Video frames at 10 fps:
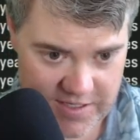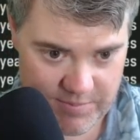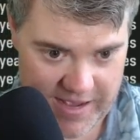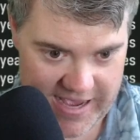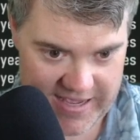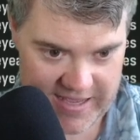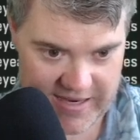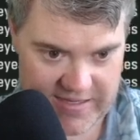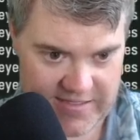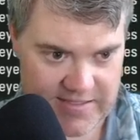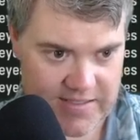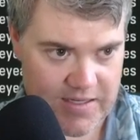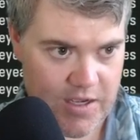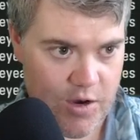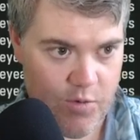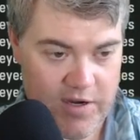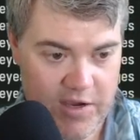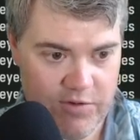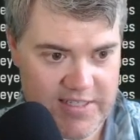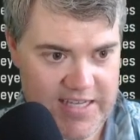backend. We
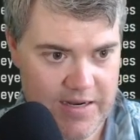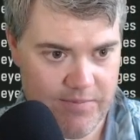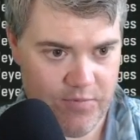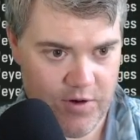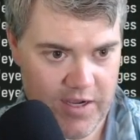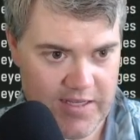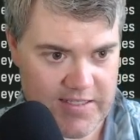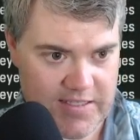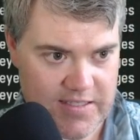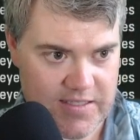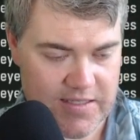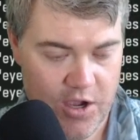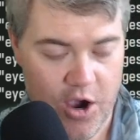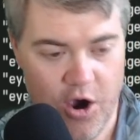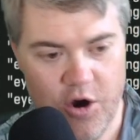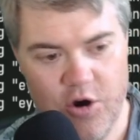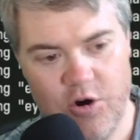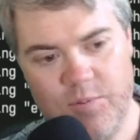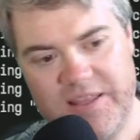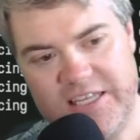know it's set up for us.
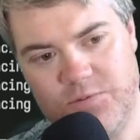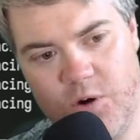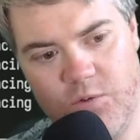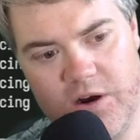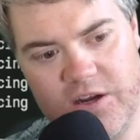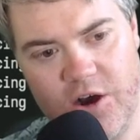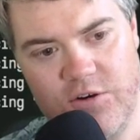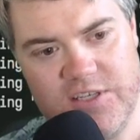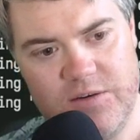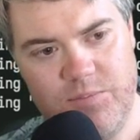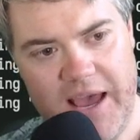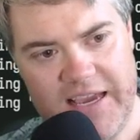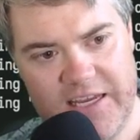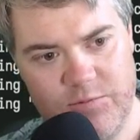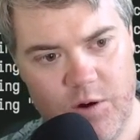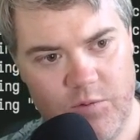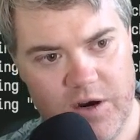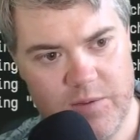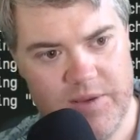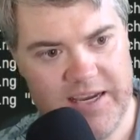Oh, but this won't work. Hosted backend won't
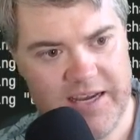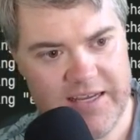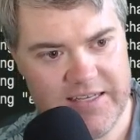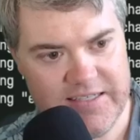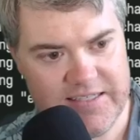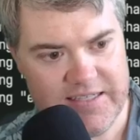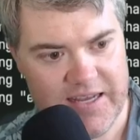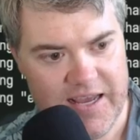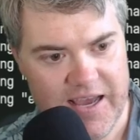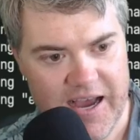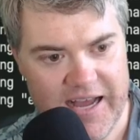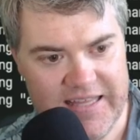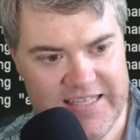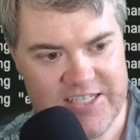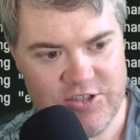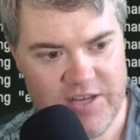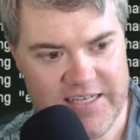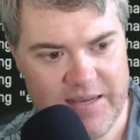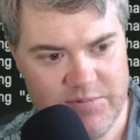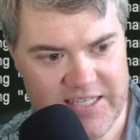work because this
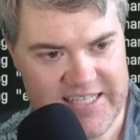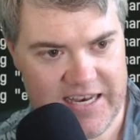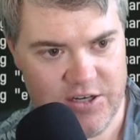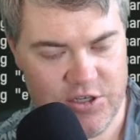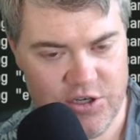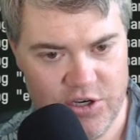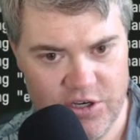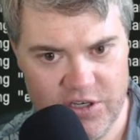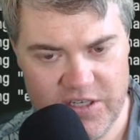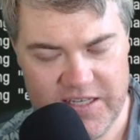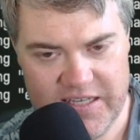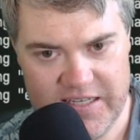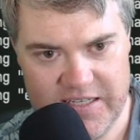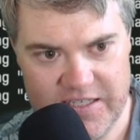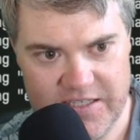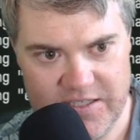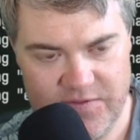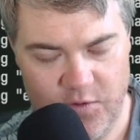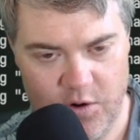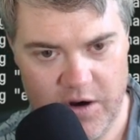attempts to set cookies
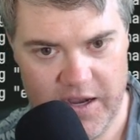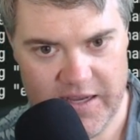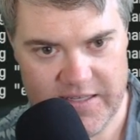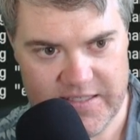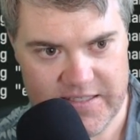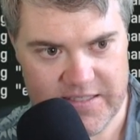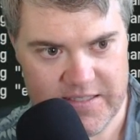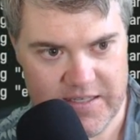for us,